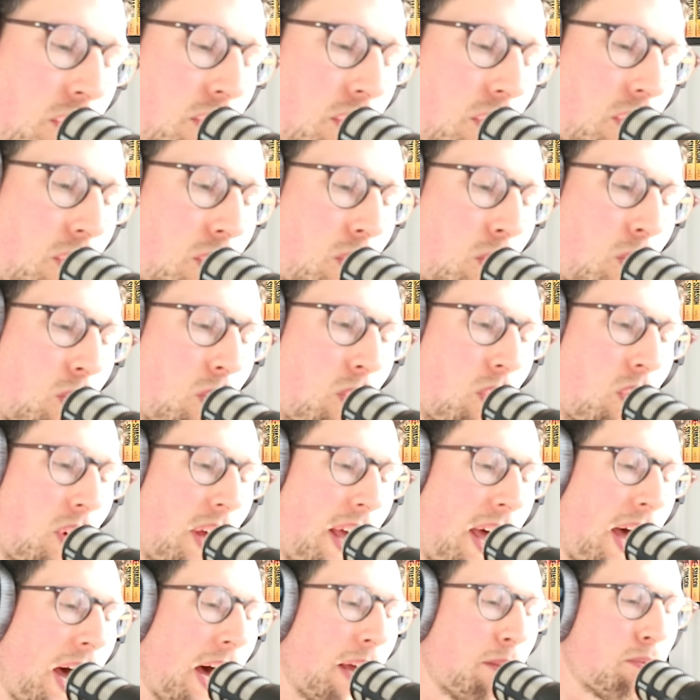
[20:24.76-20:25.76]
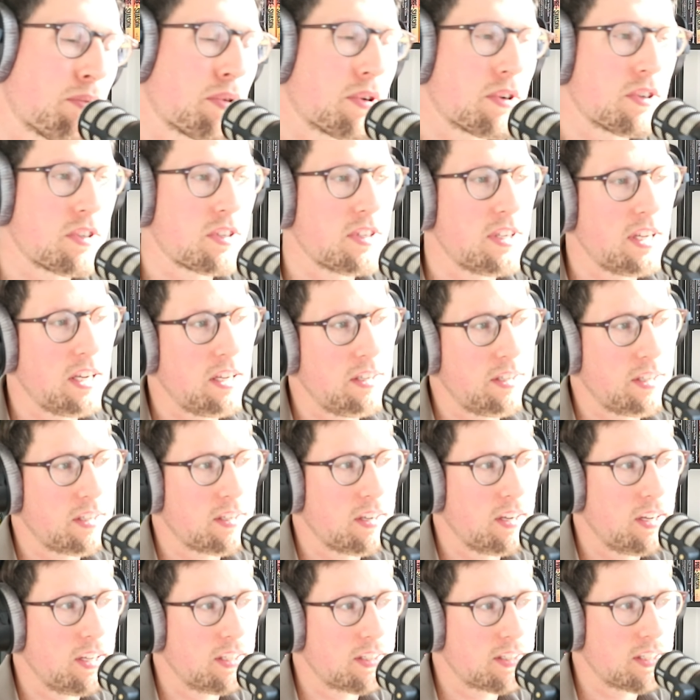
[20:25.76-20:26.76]
So add personality
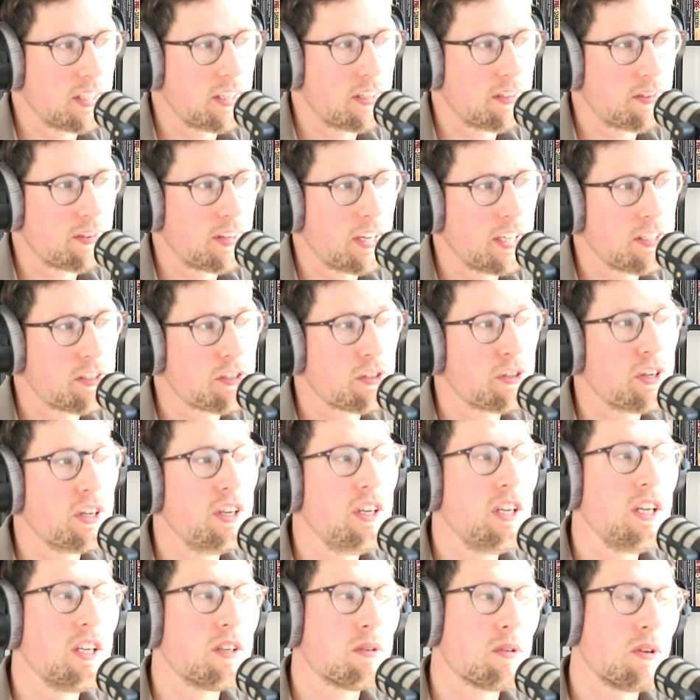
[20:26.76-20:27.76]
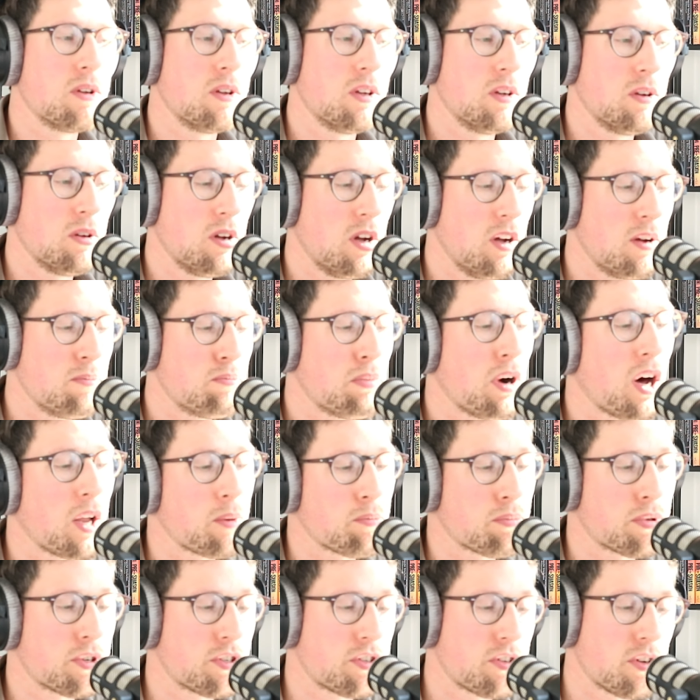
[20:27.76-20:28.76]
content, right? So you need a
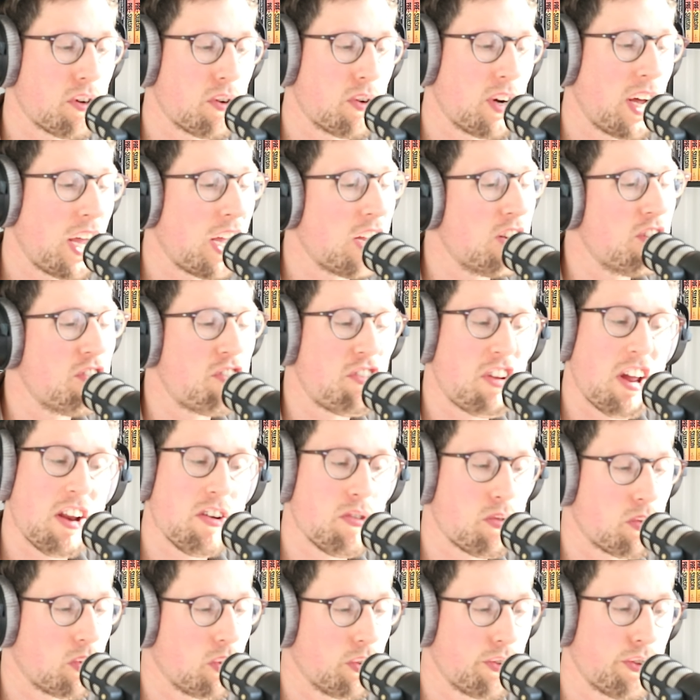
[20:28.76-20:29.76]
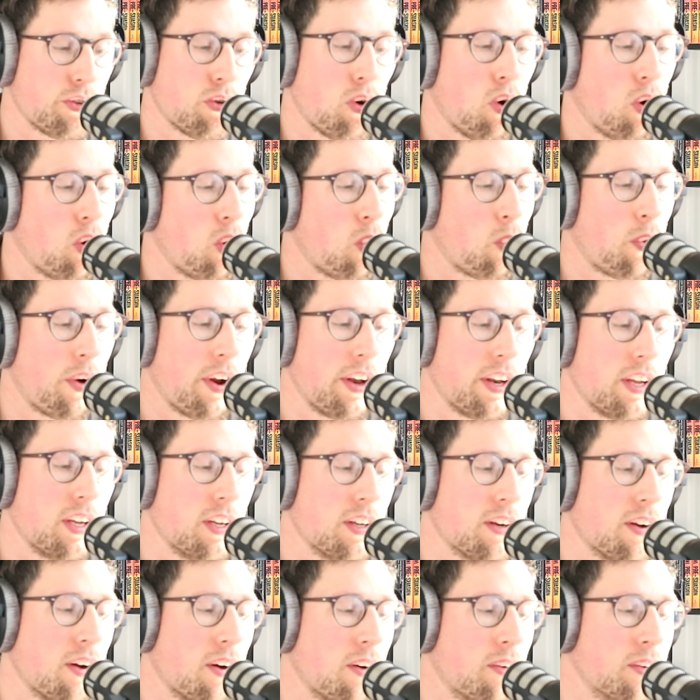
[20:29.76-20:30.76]
bot persona in general to
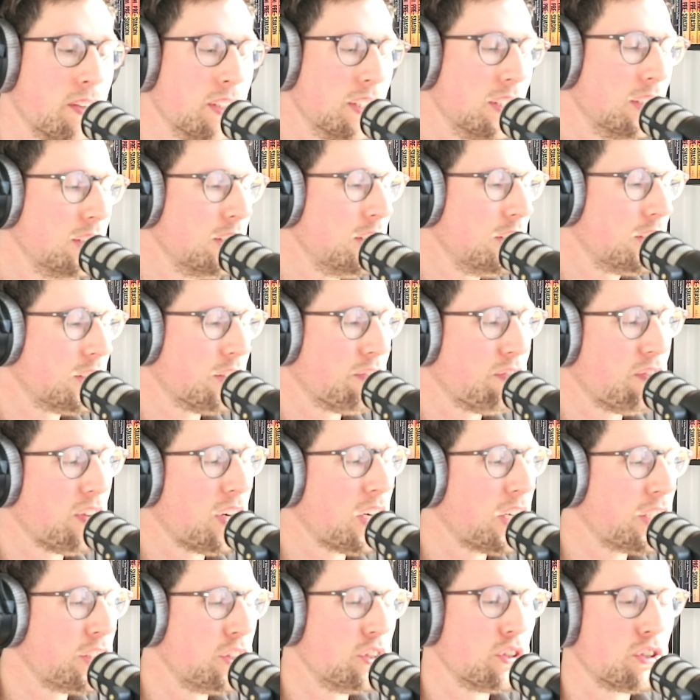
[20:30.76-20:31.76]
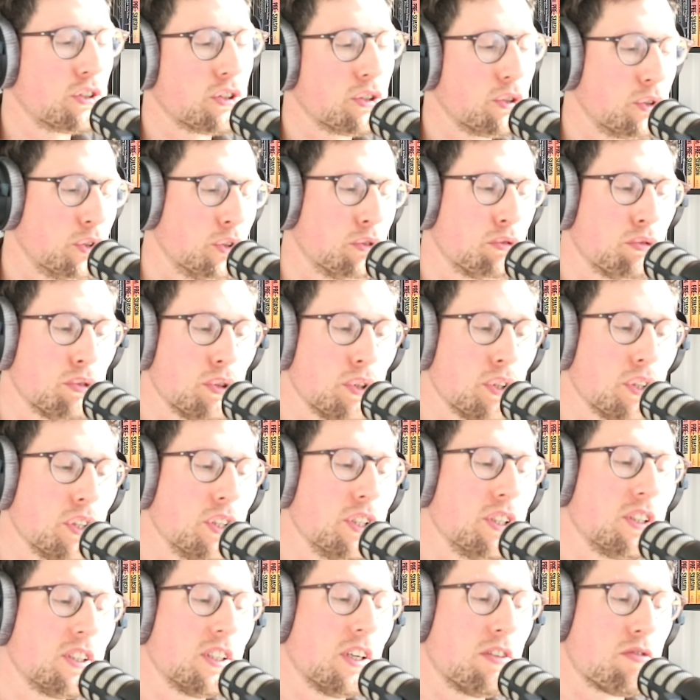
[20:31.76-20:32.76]
already, define your tone of
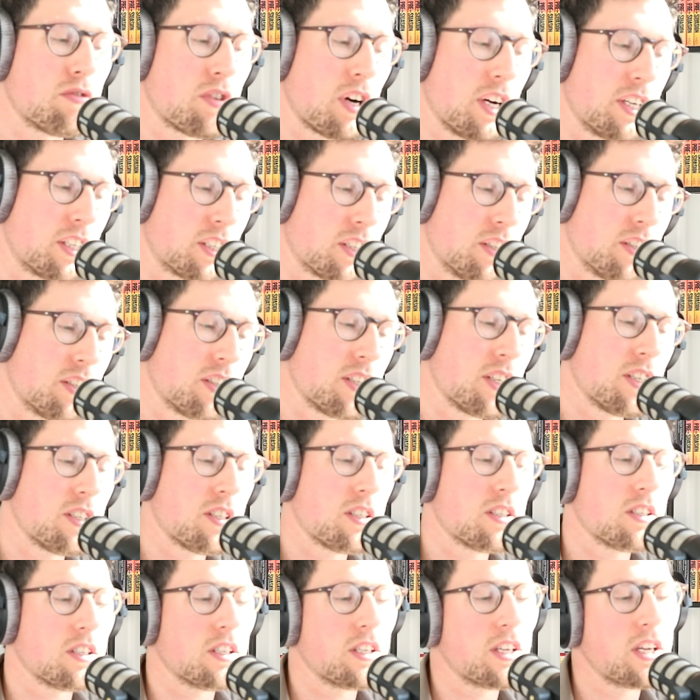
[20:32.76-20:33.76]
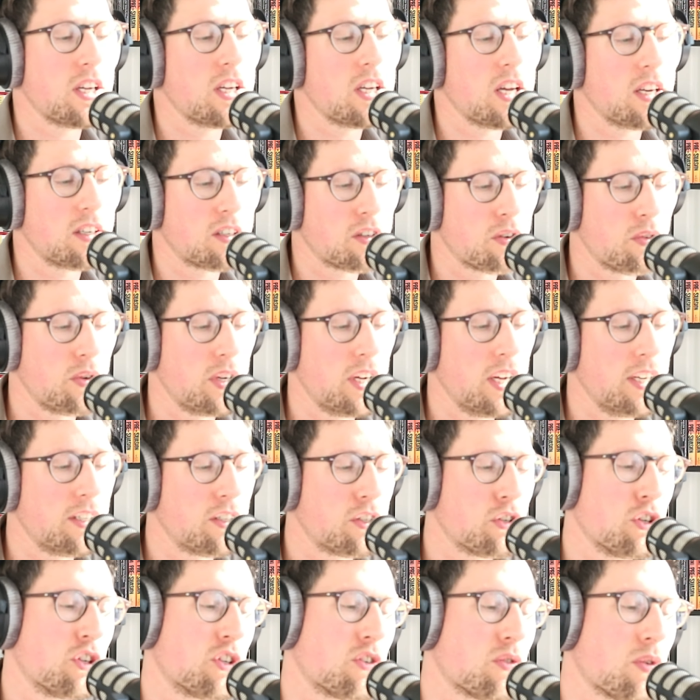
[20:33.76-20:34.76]
voice and write consistently and
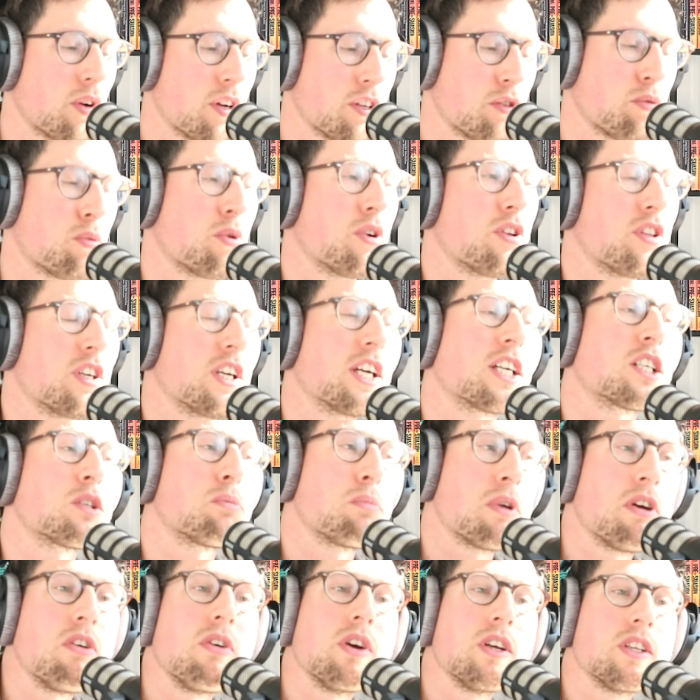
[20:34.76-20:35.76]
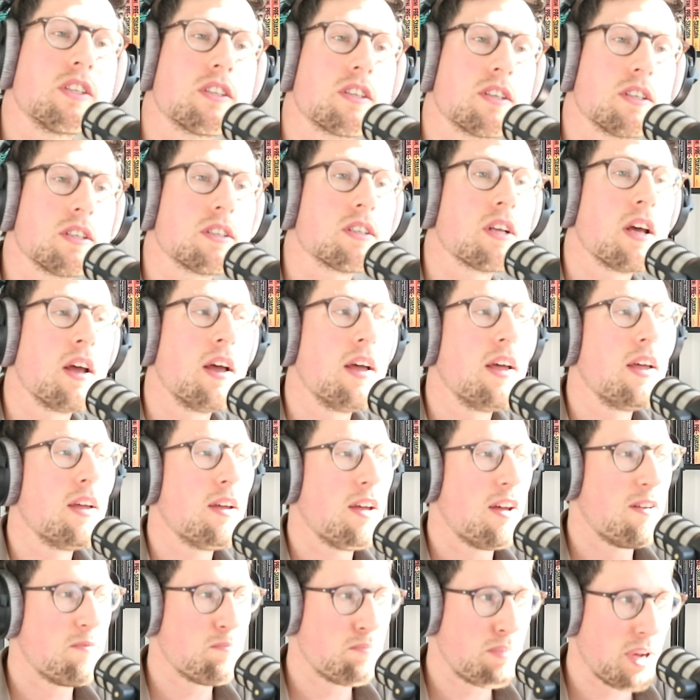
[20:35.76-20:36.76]
create good, trustworthy experiences.
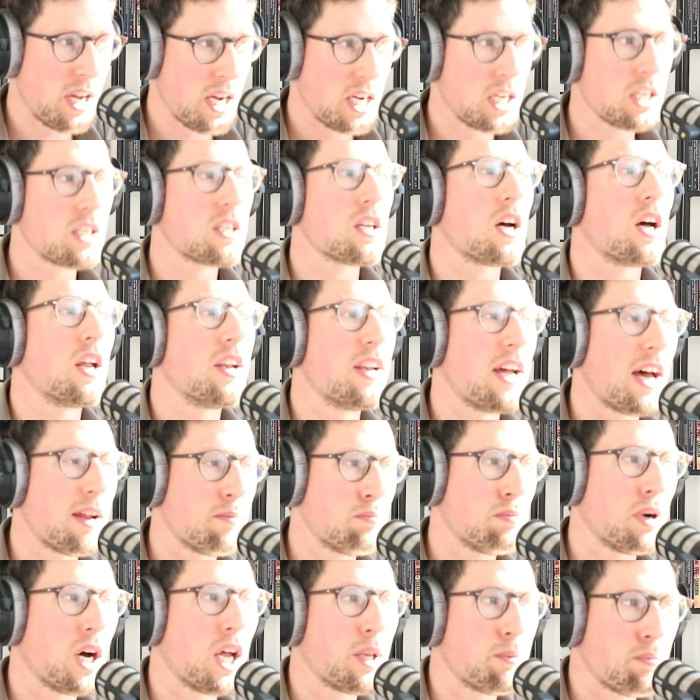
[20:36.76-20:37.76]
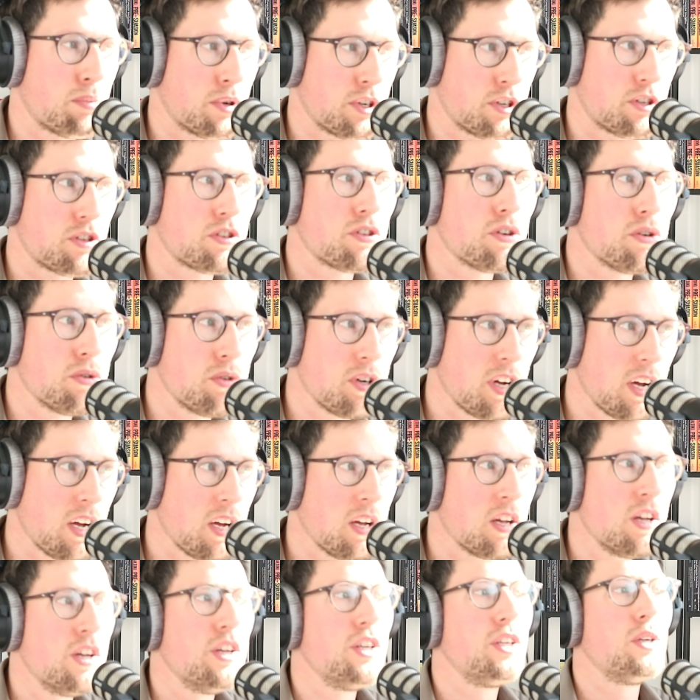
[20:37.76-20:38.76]
And based on that bot
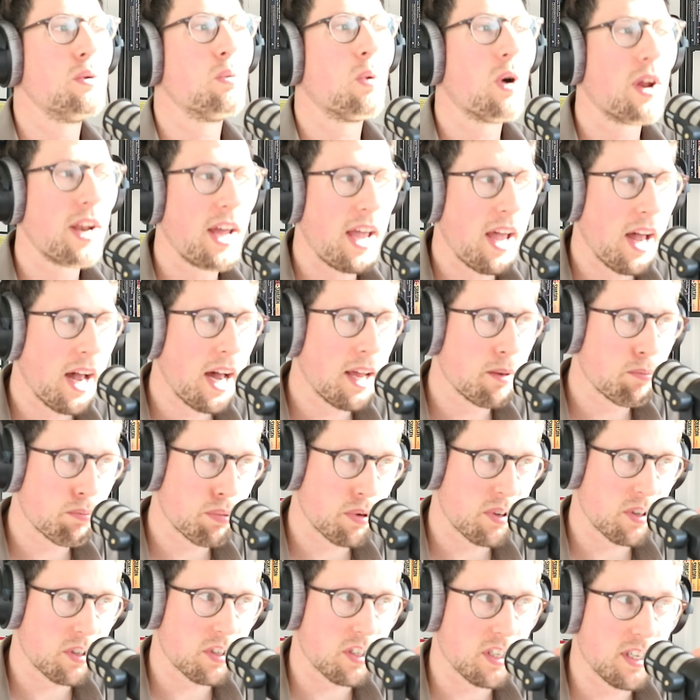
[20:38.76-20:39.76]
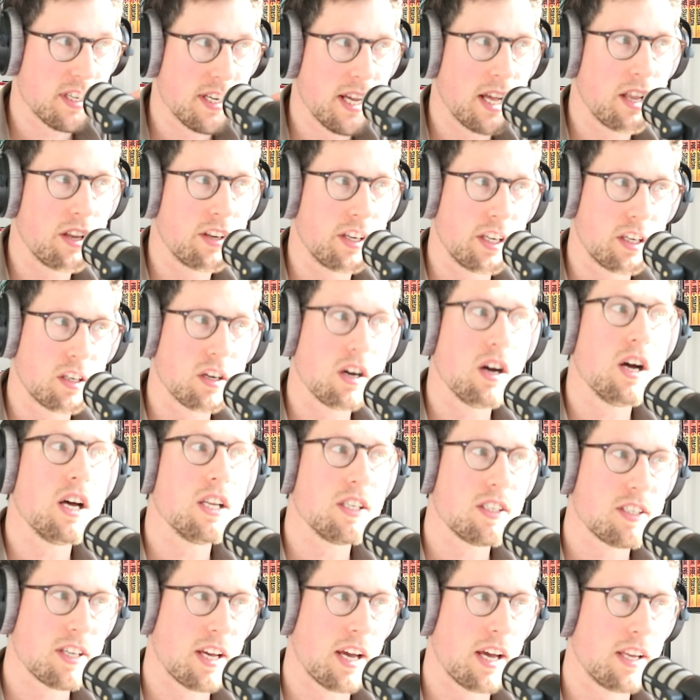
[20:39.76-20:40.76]
persona, you want to add personality
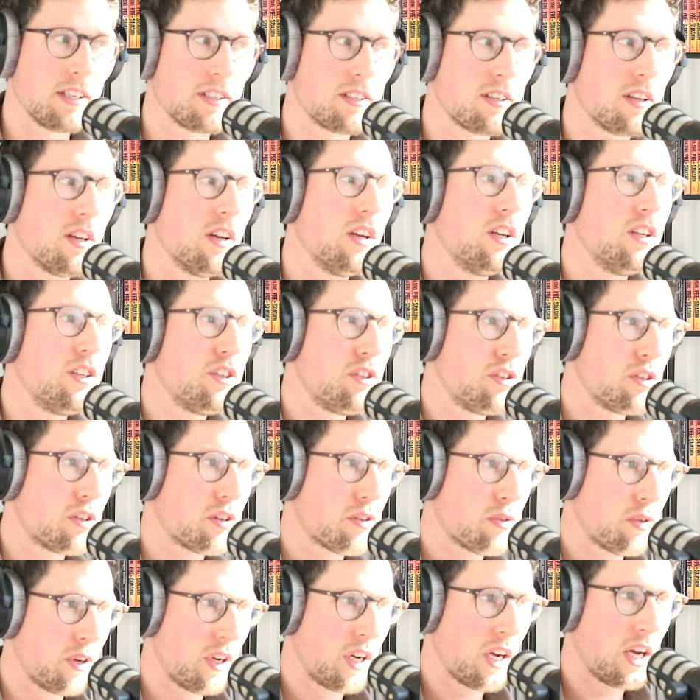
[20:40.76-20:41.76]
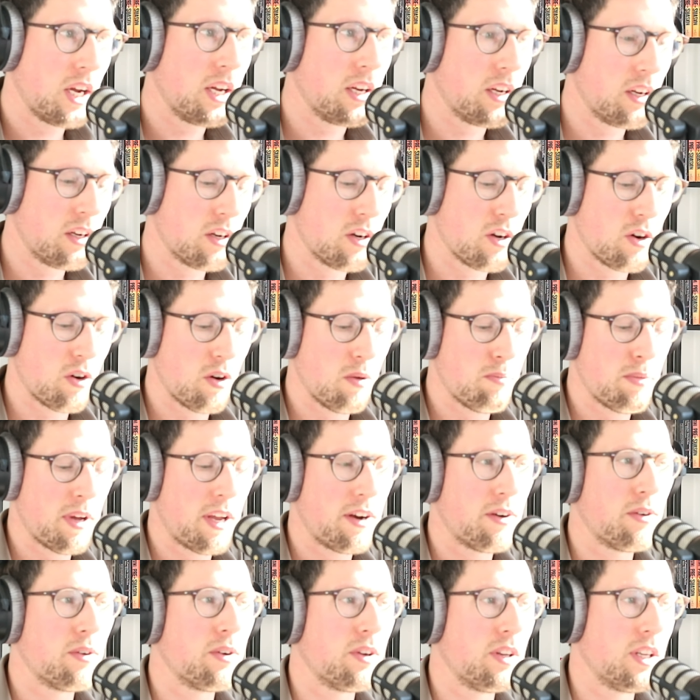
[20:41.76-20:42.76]
content to create, a
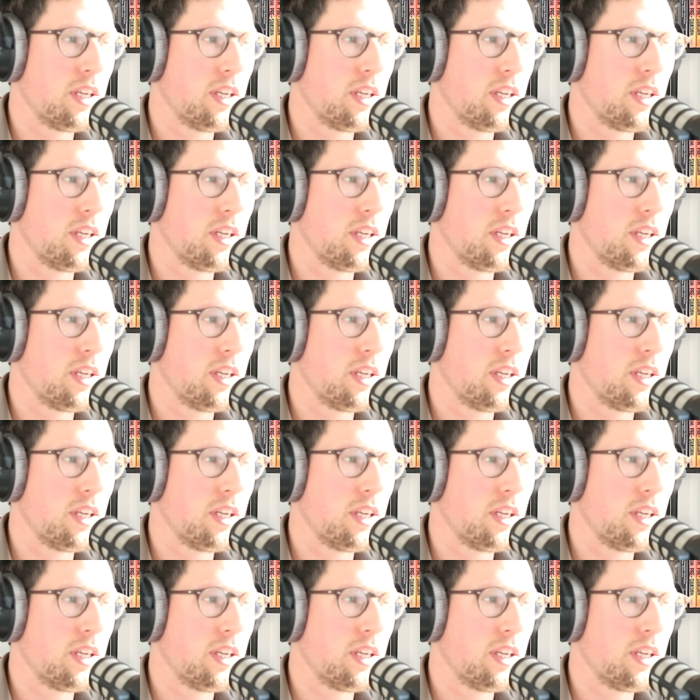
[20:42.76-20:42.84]
better